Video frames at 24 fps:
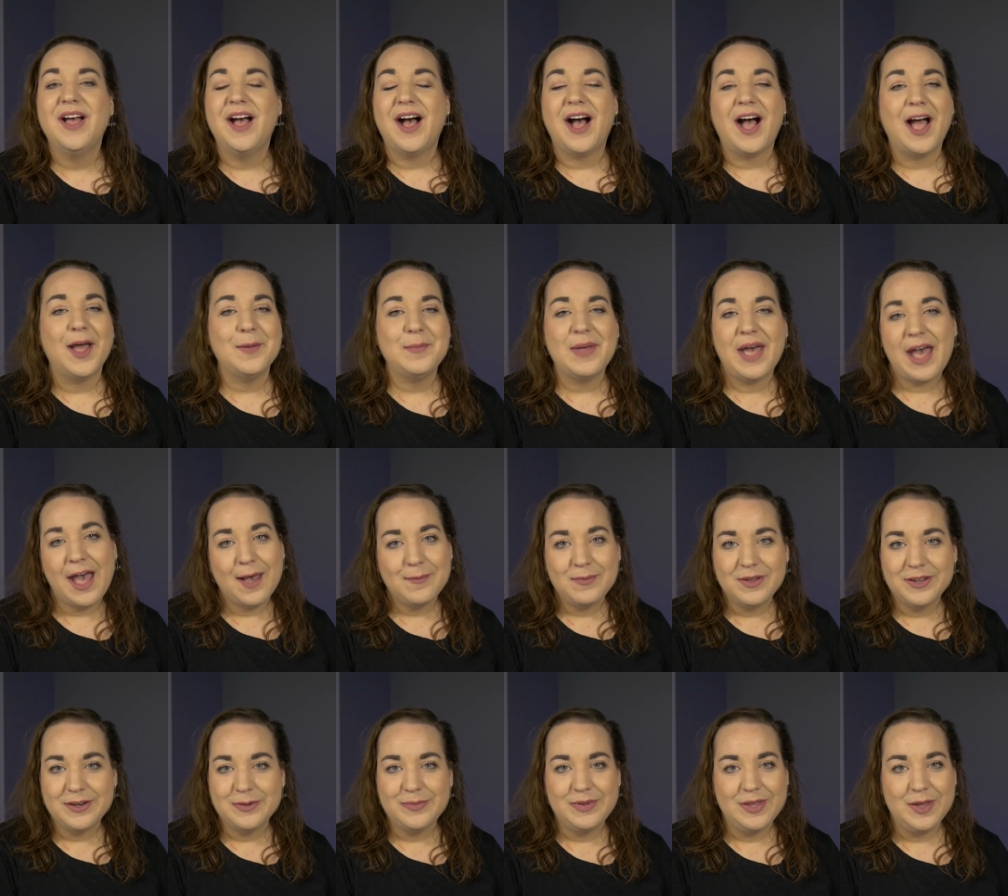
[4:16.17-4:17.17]
I'm happy
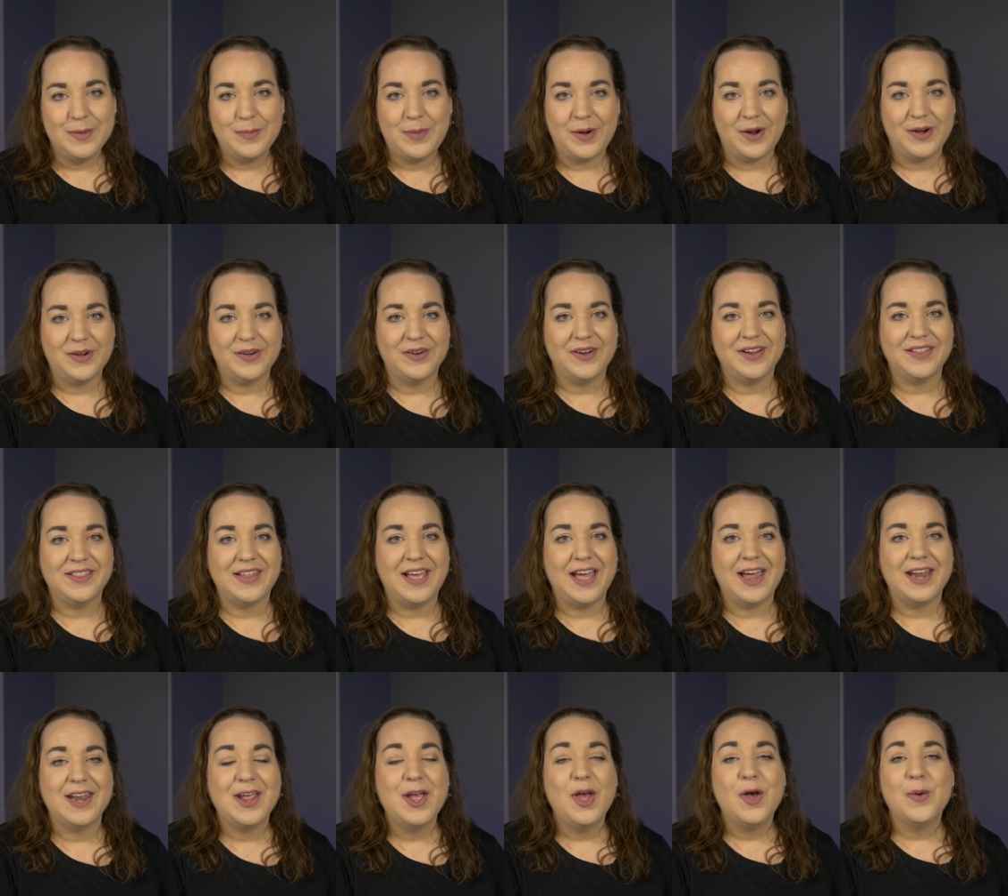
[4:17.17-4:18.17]
to be a partner in
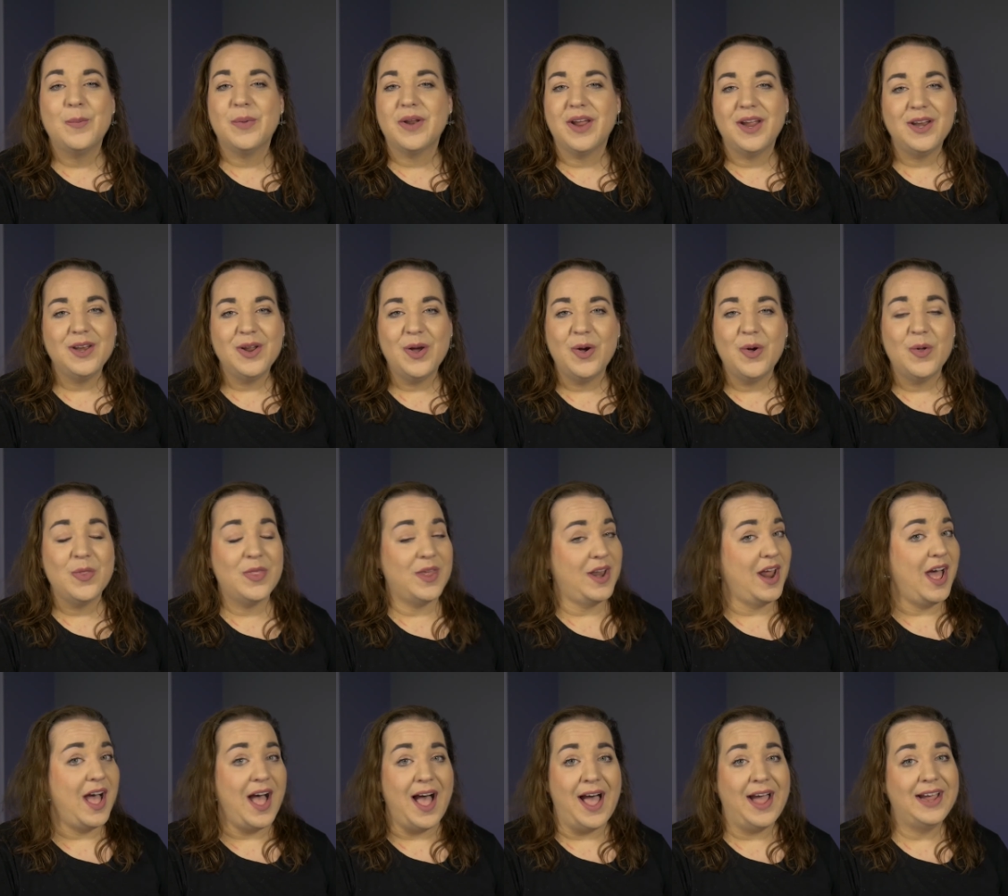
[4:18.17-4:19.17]
that, but I know
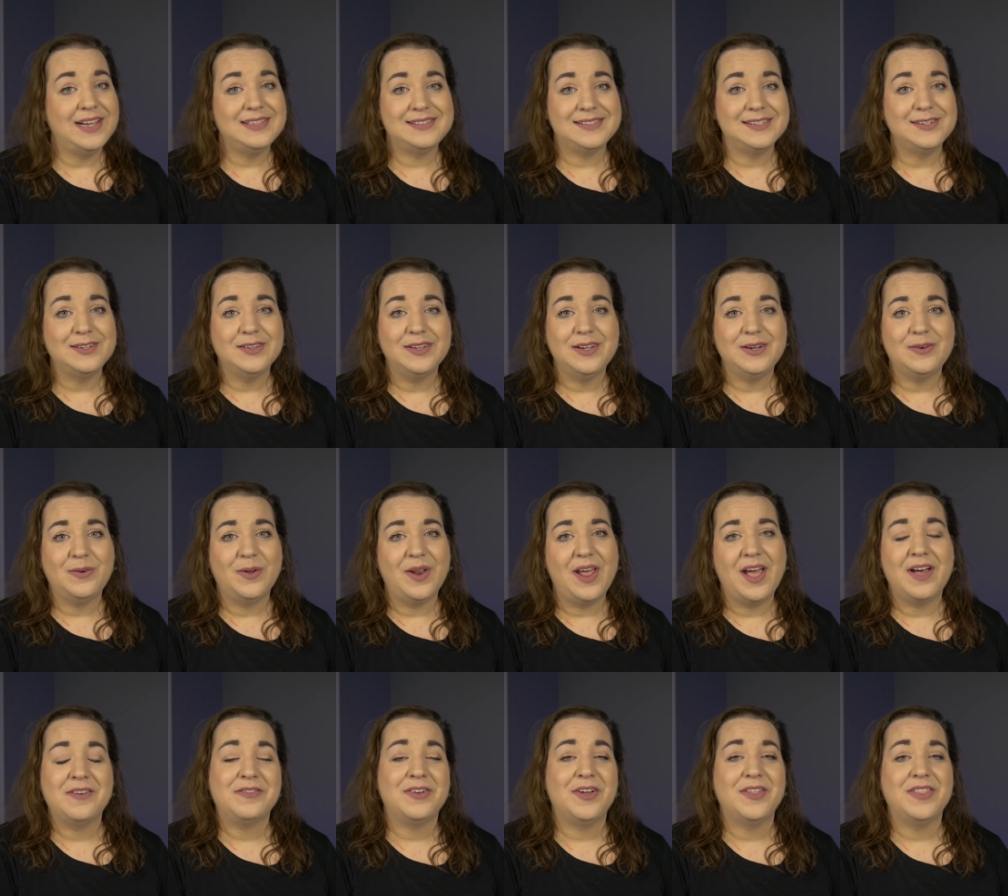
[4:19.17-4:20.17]
that I certainly don't
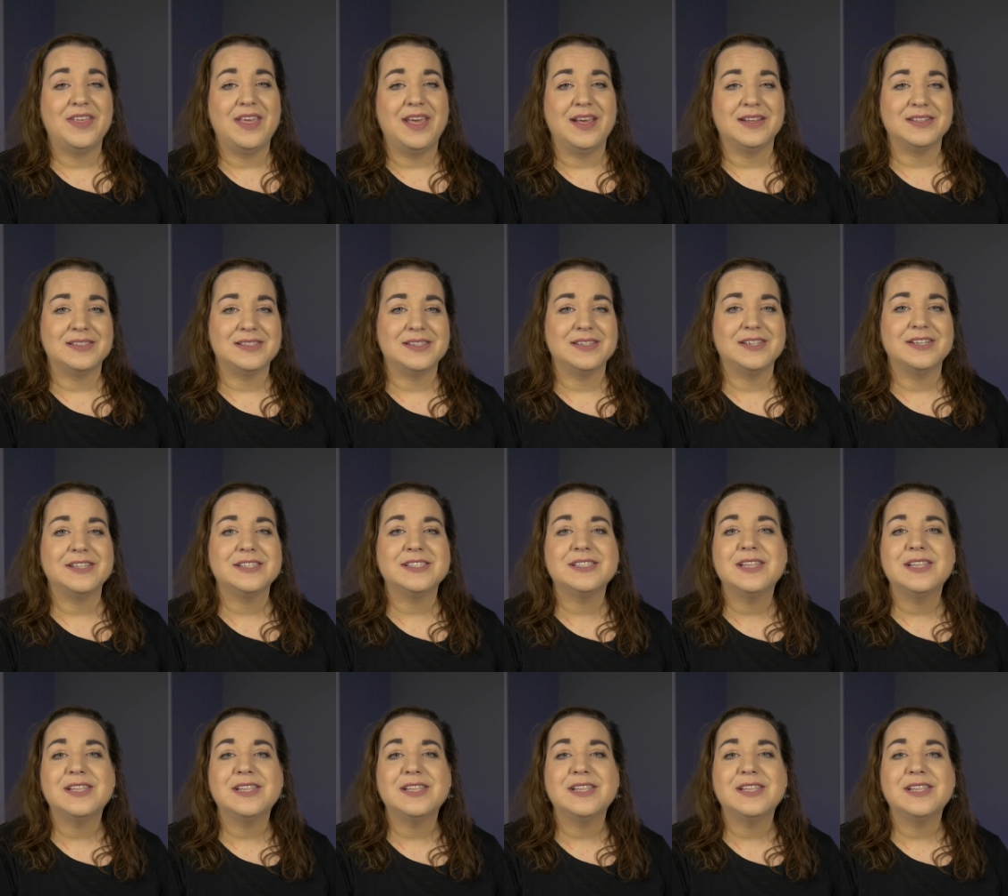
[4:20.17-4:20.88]
have all the answers.